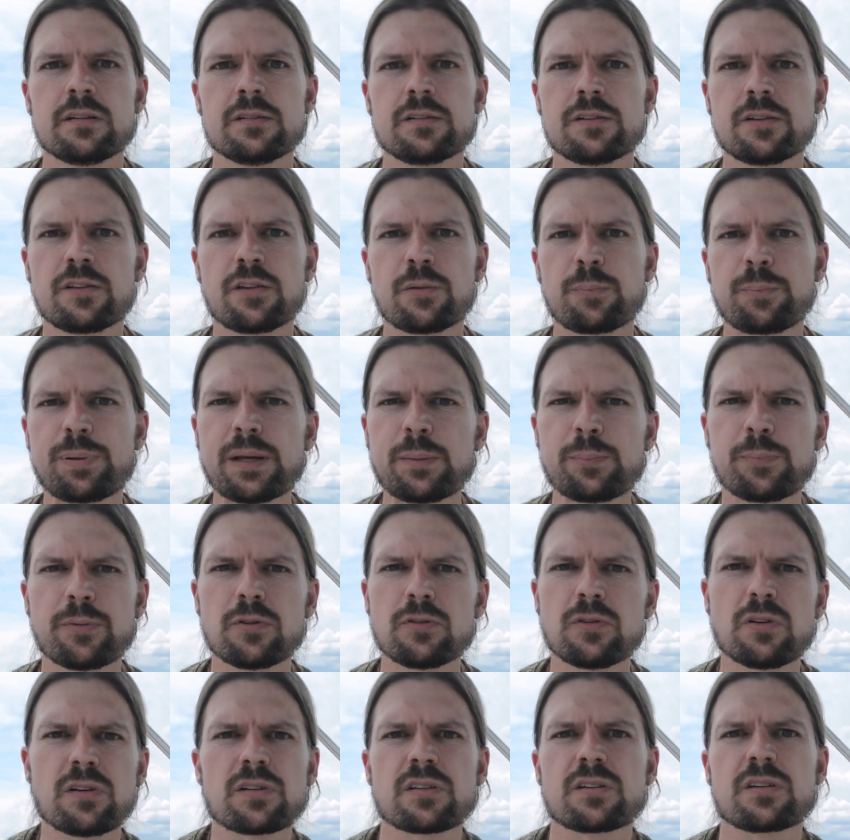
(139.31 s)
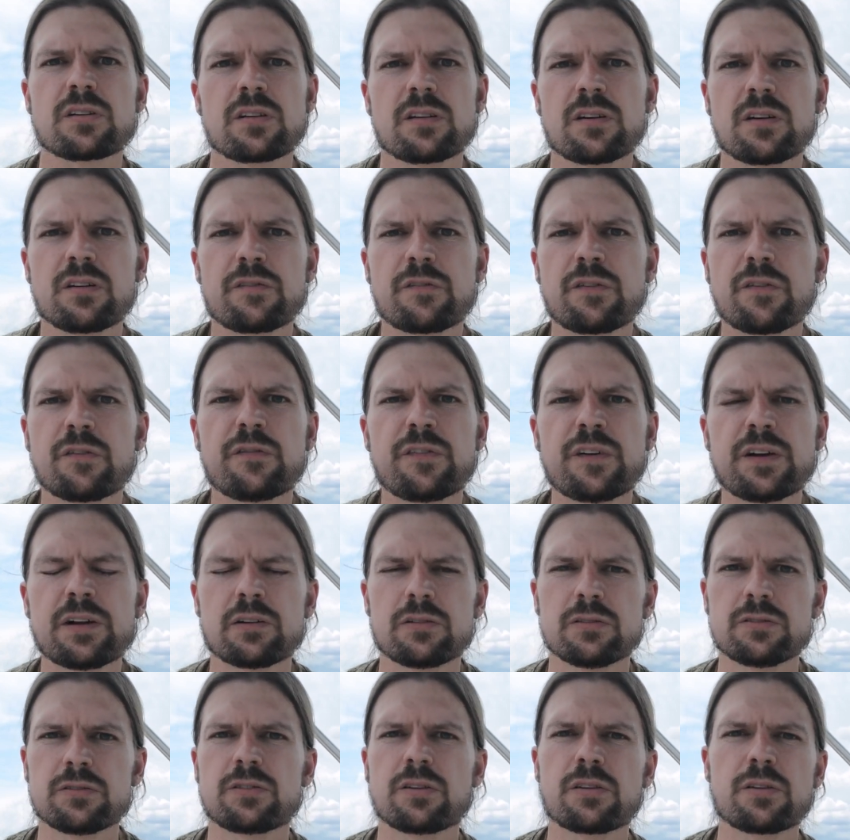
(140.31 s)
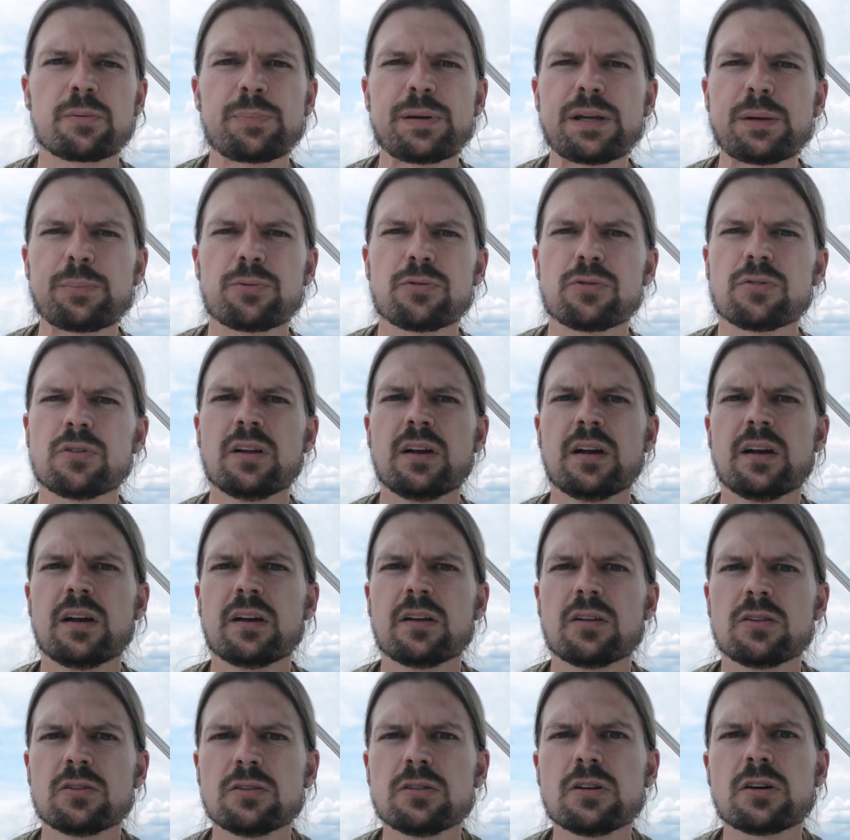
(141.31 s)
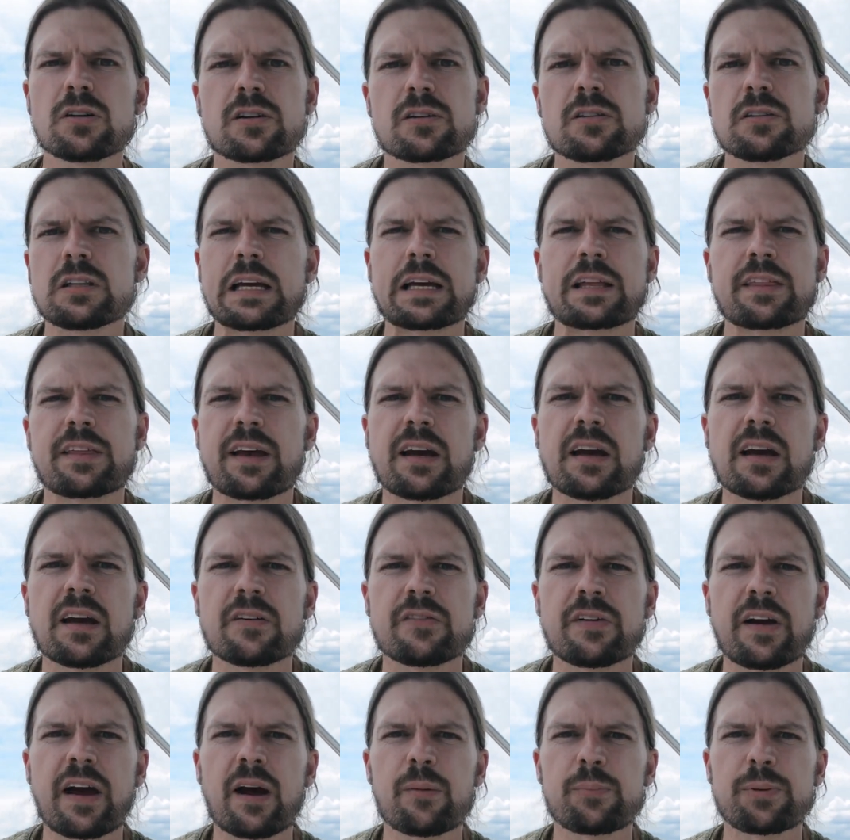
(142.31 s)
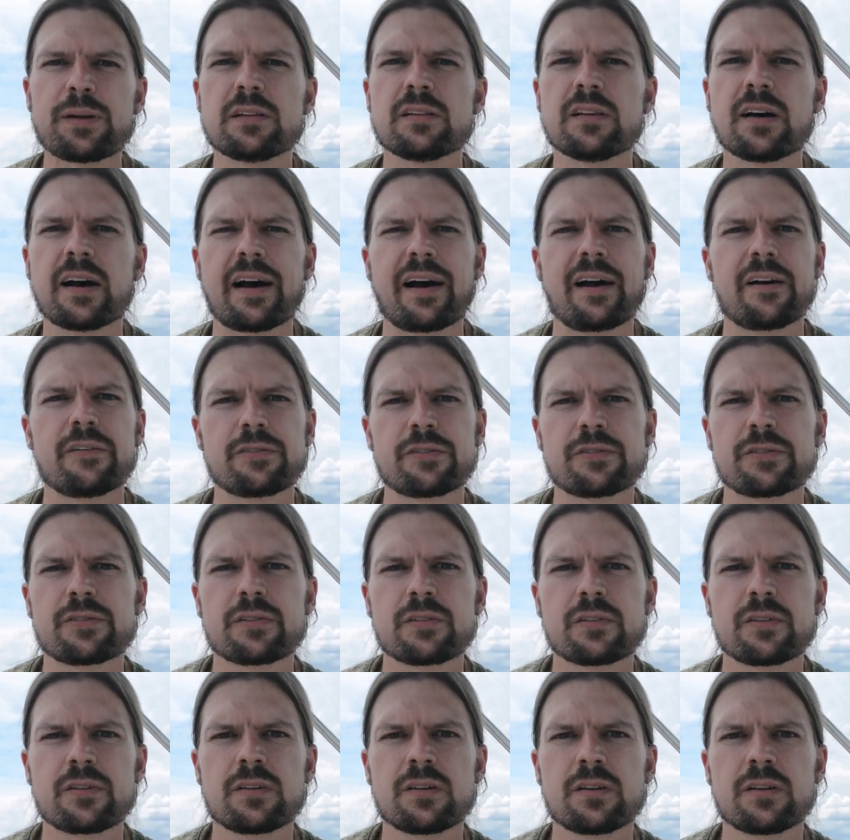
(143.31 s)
Do the people look fulfilled? Do the people look like they have happy lives?